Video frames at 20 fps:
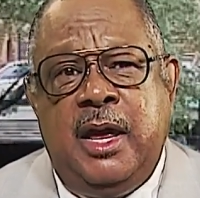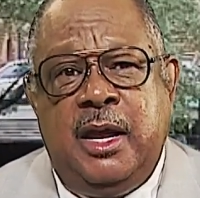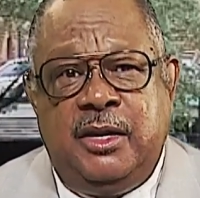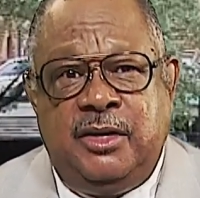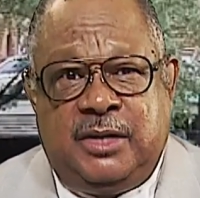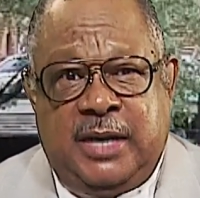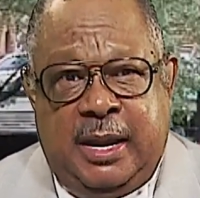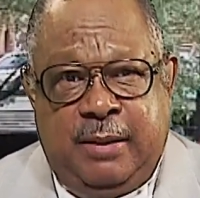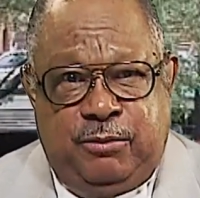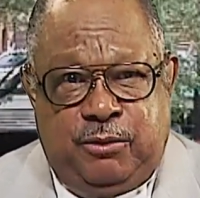
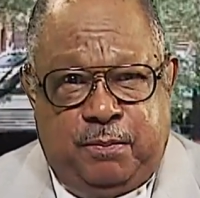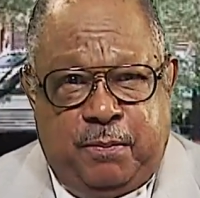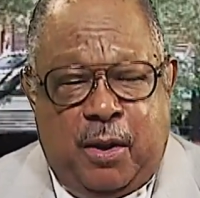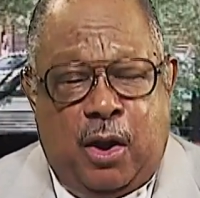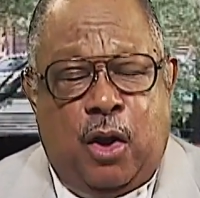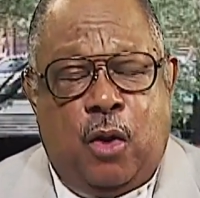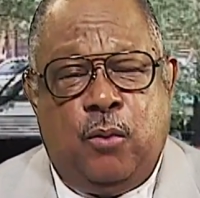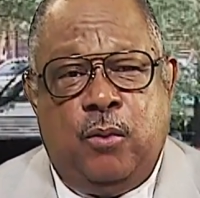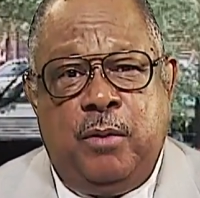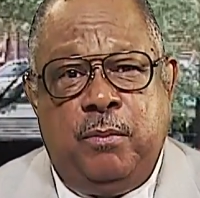James
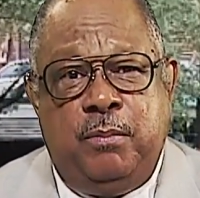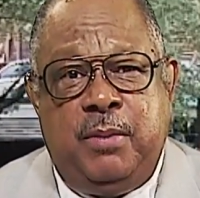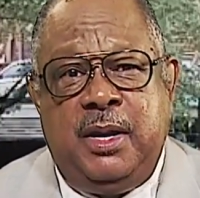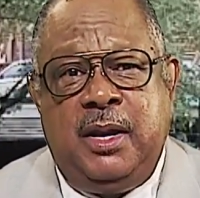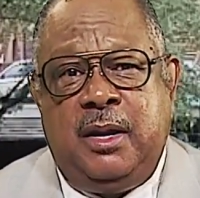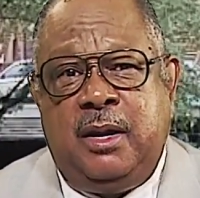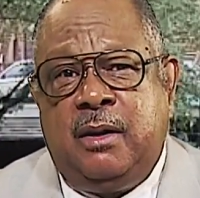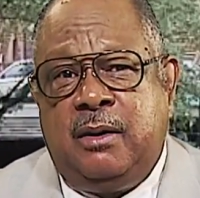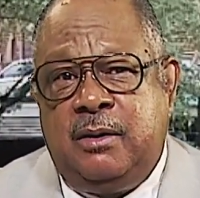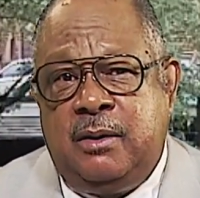Baldwin,
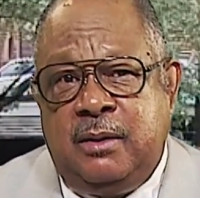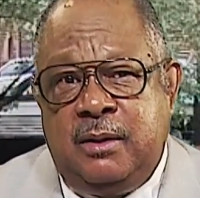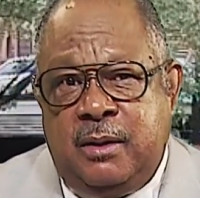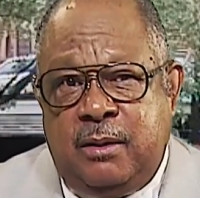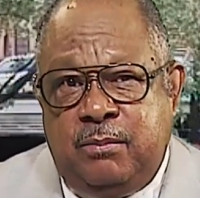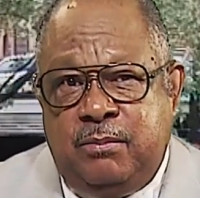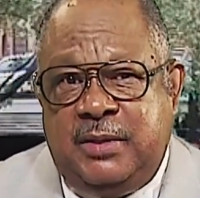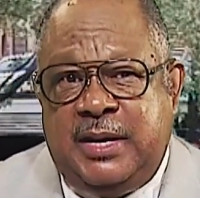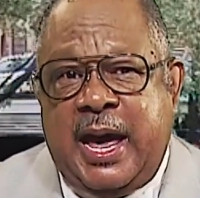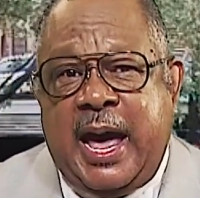being a
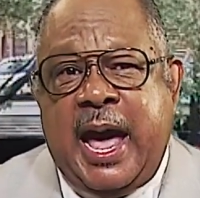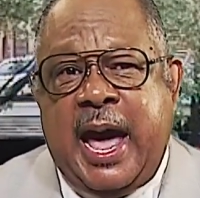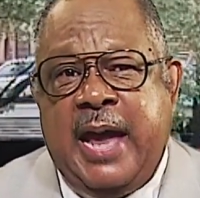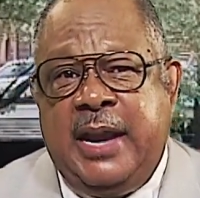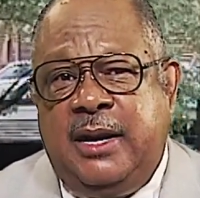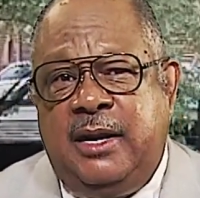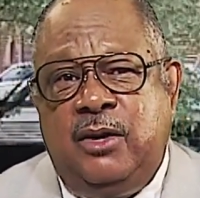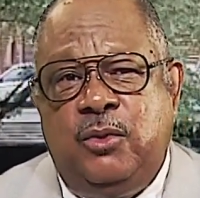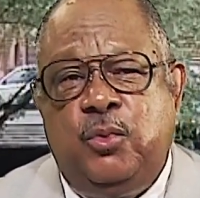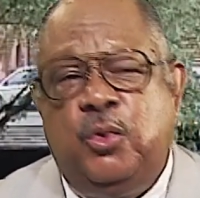dyed
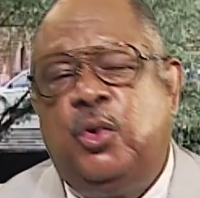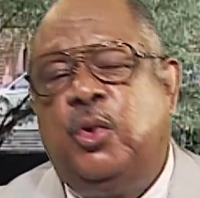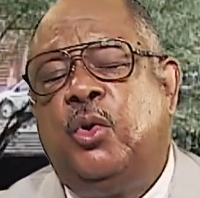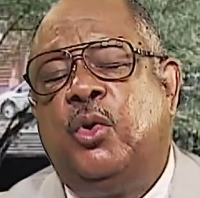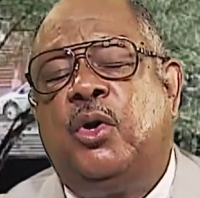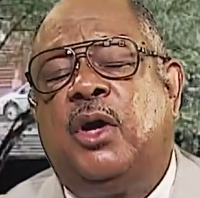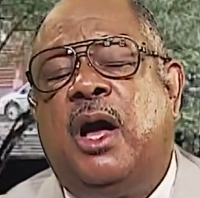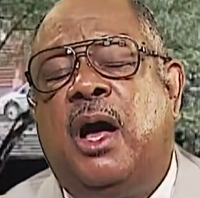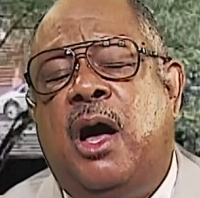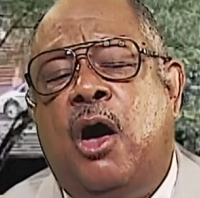in the wool
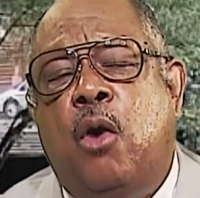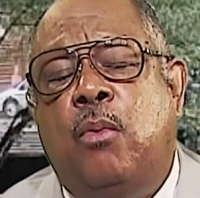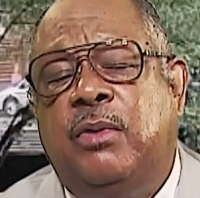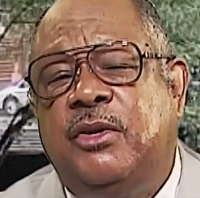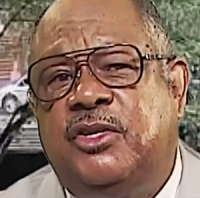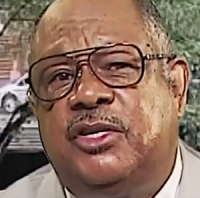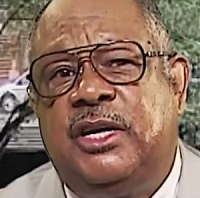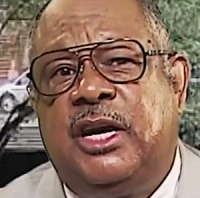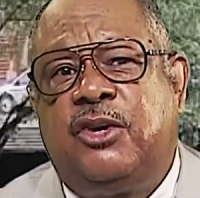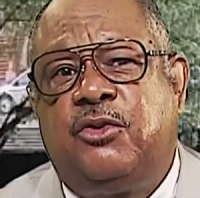
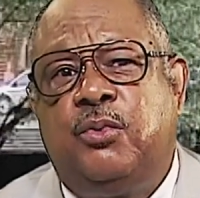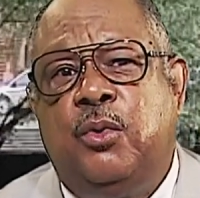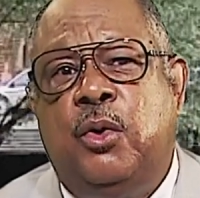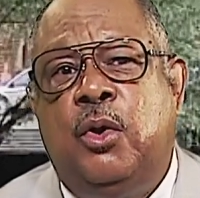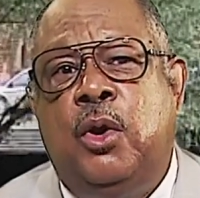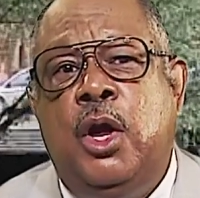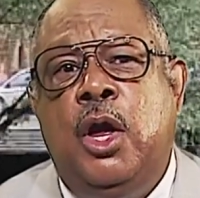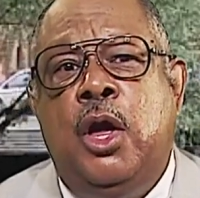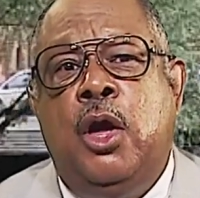homosexual,